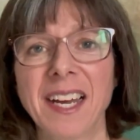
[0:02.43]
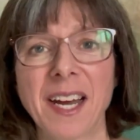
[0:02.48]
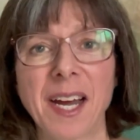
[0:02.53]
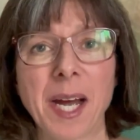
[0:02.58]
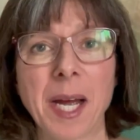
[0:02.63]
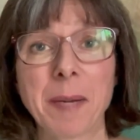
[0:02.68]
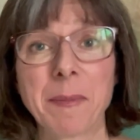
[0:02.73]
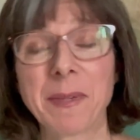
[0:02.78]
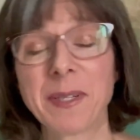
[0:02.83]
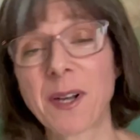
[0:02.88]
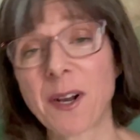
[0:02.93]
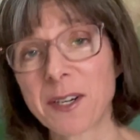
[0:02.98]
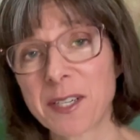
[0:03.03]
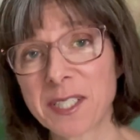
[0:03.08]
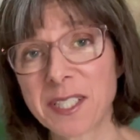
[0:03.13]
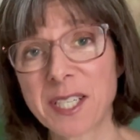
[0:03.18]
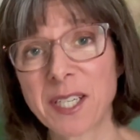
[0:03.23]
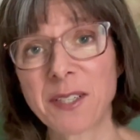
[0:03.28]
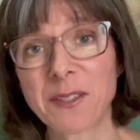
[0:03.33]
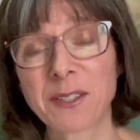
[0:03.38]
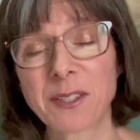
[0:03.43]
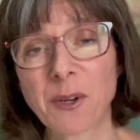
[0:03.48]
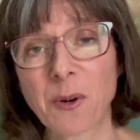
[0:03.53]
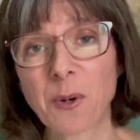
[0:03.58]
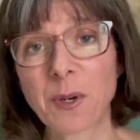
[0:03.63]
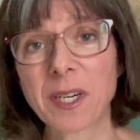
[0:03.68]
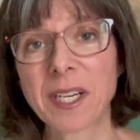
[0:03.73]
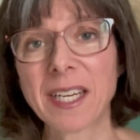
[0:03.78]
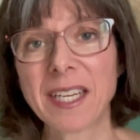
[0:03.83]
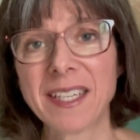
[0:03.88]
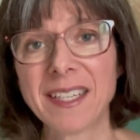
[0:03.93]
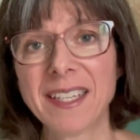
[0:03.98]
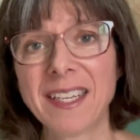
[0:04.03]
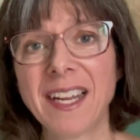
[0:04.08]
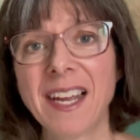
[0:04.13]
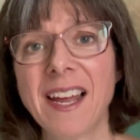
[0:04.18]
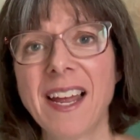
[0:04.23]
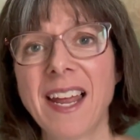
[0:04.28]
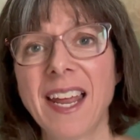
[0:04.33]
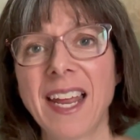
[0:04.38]
I'm an artist here in Oregon,
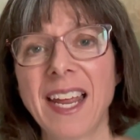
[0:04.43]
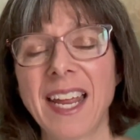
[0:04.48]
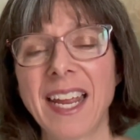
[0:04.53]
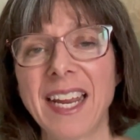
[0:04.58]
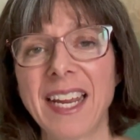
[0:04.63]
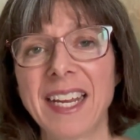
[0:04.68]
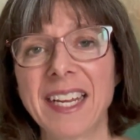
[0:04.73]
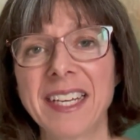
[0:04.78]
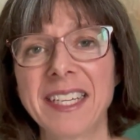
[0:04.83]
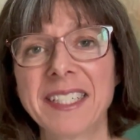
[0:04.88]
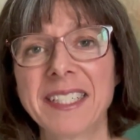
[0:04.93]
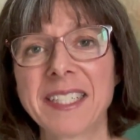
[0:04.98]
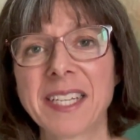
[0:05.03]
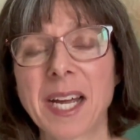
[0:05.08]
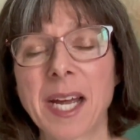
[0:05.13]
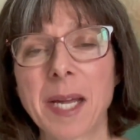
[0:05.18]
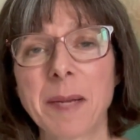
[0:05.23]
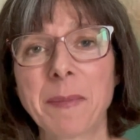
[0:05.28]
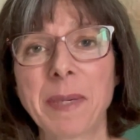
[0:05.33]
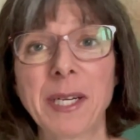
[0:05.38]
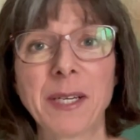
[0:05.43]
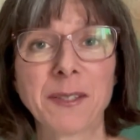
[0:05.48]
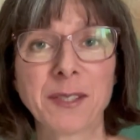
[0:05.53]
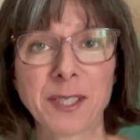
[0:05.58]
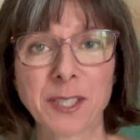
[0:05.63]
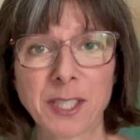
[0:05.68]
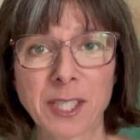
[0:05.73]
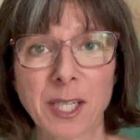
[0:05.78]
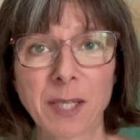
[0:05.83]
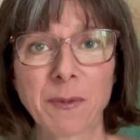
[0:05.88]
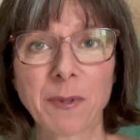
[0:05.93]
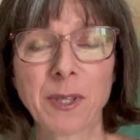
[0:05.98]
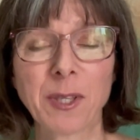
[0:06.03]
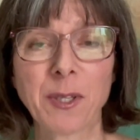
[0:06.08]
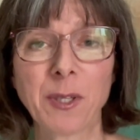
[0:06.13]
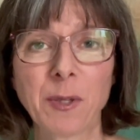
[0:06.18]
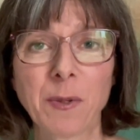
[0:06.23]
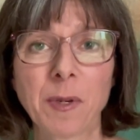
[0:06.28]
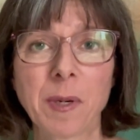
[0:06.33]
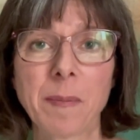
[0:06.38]
and I'm here to share with
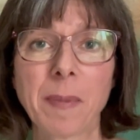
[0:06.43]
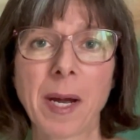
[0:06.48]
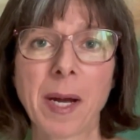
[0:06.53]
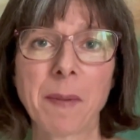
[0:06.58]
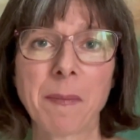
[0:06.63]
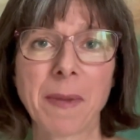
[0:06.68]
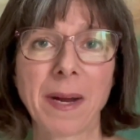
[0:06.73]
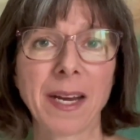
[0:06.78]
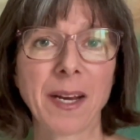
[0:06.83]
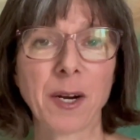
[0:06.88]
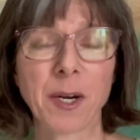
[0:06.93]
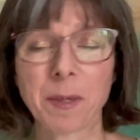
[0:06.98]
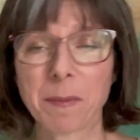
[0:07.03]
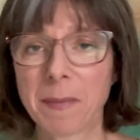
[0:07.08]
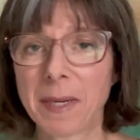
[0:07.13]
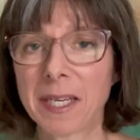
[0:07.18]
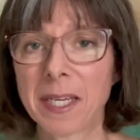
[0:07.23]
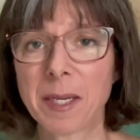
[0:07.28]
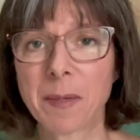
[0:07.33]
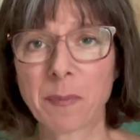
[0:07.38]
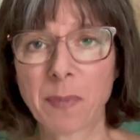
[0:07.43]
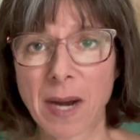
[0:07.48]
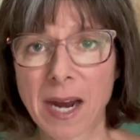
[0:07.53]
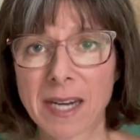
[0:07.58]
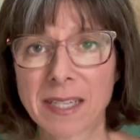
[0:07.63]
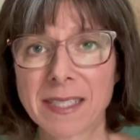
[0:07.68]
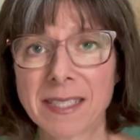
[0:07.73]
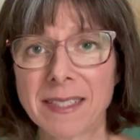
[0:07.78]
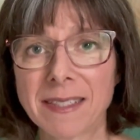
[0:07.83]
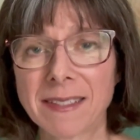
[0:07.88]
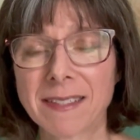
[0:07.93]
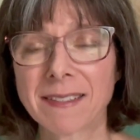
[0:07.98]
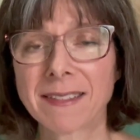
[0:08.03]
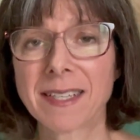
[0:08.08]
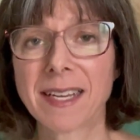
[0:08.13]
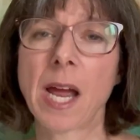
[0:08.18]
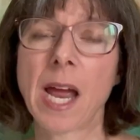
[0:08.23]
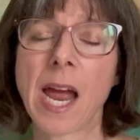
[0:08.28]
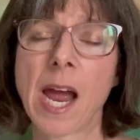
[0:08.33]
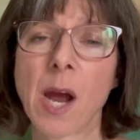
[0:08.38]
you about my art making practice,
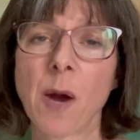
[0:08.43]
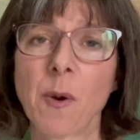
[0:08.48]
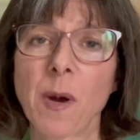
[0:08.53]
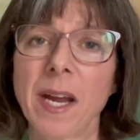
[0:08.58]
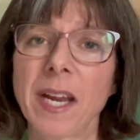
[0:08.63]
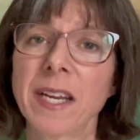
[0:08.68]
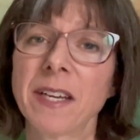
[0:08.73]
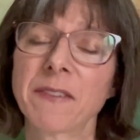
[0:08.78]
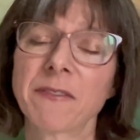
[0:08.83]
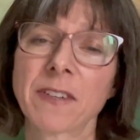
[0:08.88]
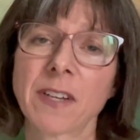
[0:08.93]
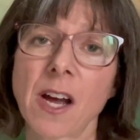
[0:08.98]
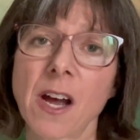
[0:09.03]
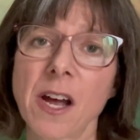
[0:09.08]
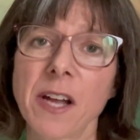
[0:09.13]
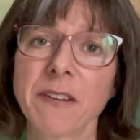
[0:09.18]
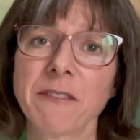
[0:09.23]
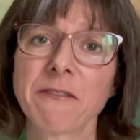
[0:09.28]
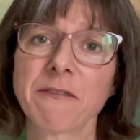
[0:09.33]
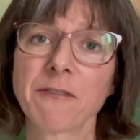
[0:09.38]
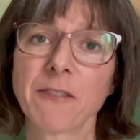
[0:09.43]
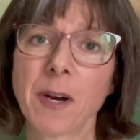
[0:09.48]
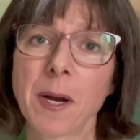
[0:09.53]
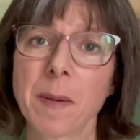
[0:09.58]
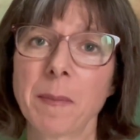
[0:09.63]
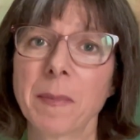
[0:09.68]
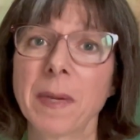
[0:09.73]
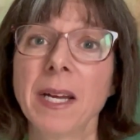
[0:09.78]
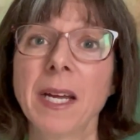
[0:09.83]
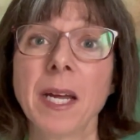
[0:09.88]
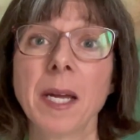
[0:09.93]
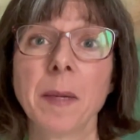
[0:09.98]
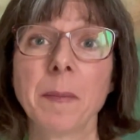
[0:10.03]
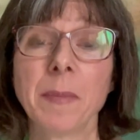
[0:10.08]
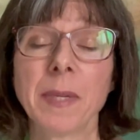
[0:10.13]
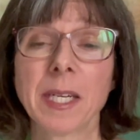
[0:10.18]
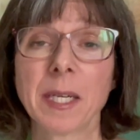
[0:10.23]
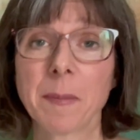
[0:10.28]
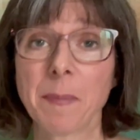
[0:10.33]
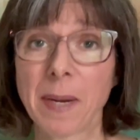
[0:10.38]
how I have gone from
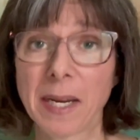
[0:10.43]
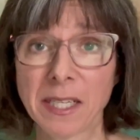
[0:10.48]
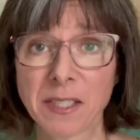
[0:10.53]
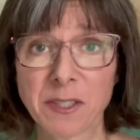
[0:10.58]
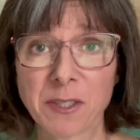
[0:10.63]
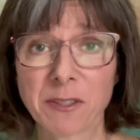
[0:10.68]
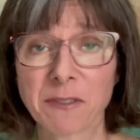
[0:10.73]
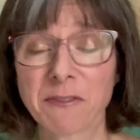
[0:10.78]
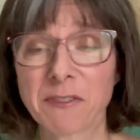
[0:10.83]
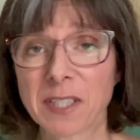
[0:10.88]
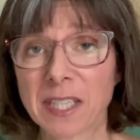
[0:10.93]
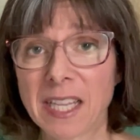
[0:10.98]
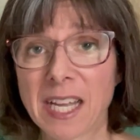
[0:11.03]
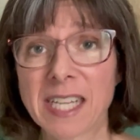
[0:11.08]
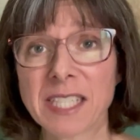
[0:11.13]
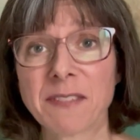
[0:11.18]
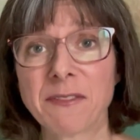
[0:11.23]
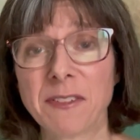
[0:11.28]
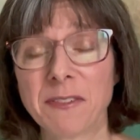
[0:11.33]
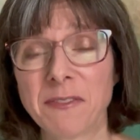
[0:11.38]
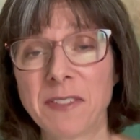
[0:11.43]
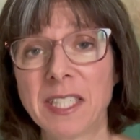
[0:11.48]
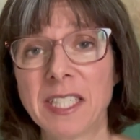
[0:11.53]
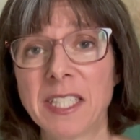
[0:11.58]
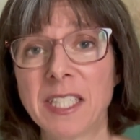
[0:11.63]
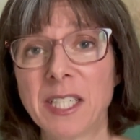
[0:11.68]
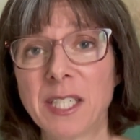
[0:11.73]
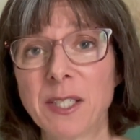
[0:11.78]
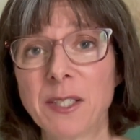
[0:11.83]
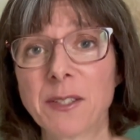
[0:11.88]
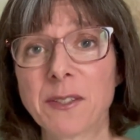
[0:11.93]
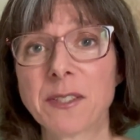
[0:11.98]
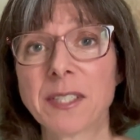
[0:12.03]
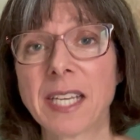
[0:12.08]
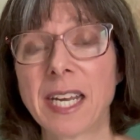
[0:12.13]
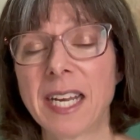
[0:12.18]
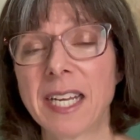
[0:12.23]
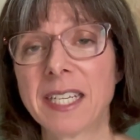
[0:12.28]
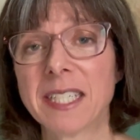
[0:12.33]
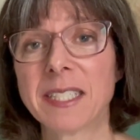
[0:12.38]
being a painter for the last 15 years
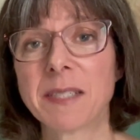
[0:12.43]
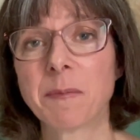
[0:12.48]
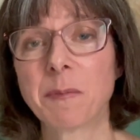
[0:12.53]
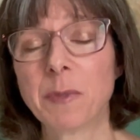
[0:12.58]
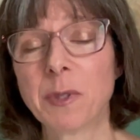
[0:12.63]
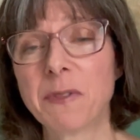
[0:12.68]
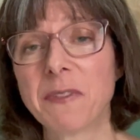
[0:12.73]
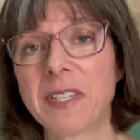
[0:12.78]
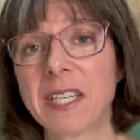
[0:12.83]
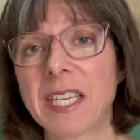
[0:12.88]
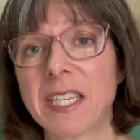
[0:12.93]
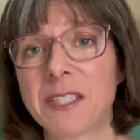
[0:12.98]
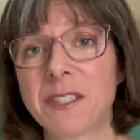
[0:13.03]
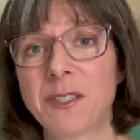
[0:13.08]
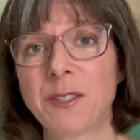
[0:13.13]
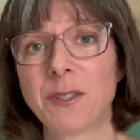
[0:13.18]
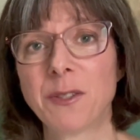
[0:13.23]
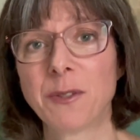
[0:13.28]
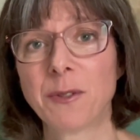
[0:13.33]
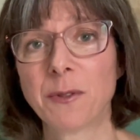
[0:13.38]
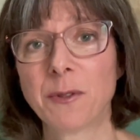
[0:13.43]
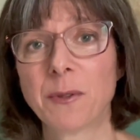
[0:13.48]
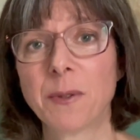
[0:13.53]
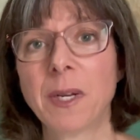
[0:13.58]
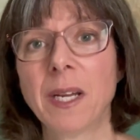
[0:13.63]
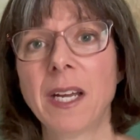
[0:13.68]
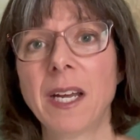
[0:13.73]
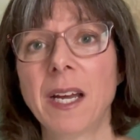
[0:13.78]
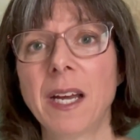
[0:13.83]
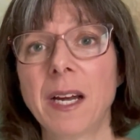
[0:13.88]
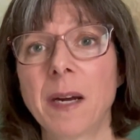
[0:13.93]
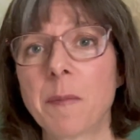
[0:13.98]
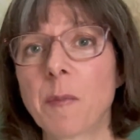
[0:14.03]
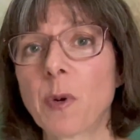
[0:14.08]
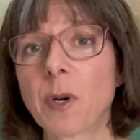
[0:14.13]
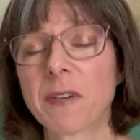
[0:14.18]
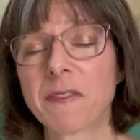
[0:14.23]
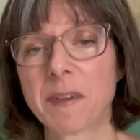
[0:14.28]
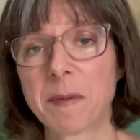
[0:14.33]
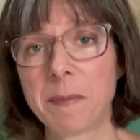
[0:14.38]
and moving into
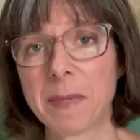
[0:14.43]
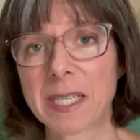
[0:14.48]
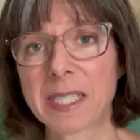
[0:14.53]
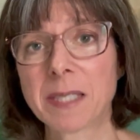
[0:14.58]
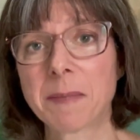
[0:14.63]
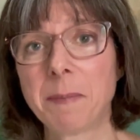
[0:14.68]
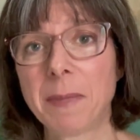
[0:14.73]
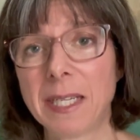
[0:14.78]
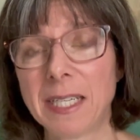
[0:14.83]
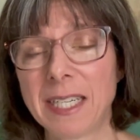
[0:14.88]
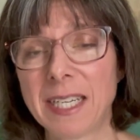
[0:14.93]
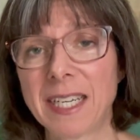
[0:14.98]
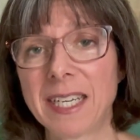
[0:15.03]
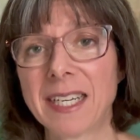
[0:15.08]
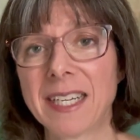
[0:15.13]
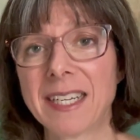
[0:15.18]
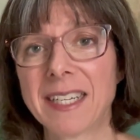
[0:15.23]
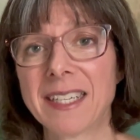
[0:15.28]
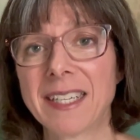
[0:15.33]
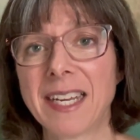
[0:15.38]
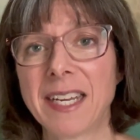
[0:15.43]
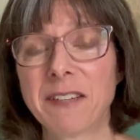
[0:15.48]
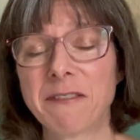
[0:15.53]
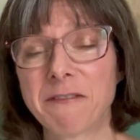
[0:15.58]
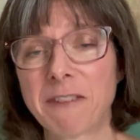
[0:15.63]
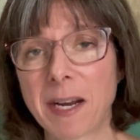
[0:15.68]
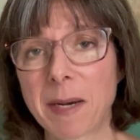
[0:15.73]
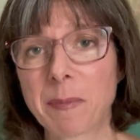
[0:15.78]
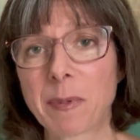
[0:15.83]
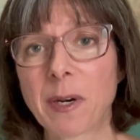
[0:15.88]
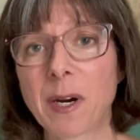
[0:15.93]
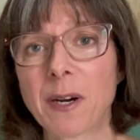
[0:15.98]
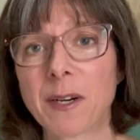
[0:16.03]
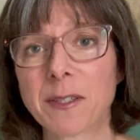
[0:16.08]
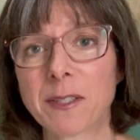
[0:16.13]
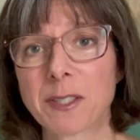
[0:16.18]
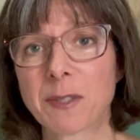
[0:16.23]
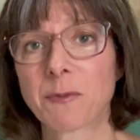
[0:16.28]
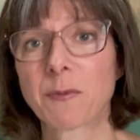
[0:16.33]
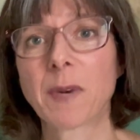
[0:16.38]
more of a mixed media and fiber
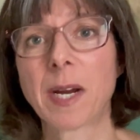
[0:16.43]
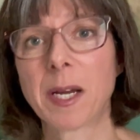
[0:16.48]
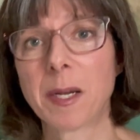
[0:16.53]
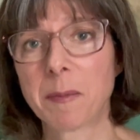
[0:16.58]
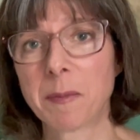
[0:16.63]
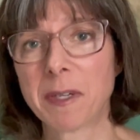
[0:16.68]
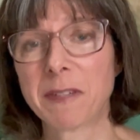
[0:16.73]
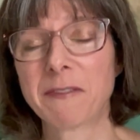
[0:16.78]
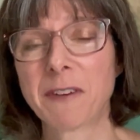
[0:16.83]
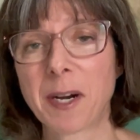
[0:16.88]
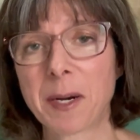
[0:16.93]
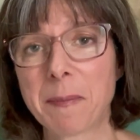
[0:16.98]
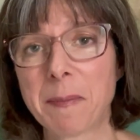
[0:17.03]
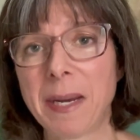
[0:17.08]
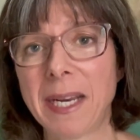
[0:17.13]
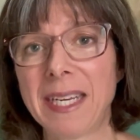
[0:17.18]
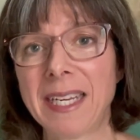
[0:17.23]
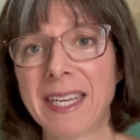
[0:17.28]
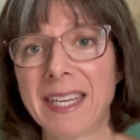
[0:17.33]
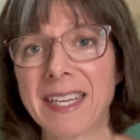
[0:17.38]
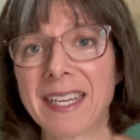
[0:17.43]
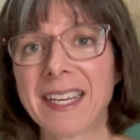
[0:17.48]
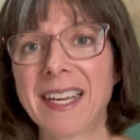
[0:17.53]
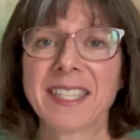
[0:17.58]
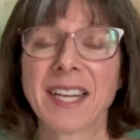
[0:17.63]
arts realm of art making.